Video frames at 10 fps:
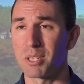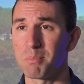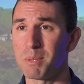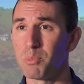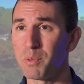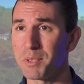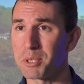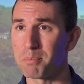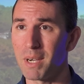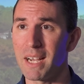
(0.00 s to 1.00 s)
gonna be moving
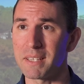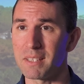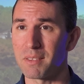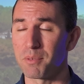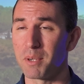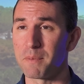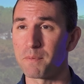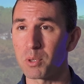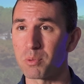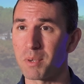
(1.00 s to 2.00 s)
your body through a
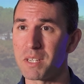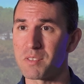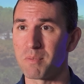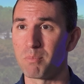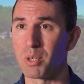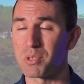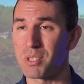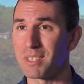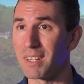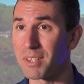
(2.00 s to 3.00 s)
full range of
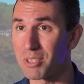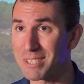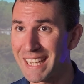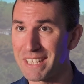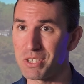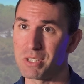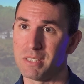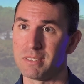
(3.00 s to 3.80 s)
motion under tension.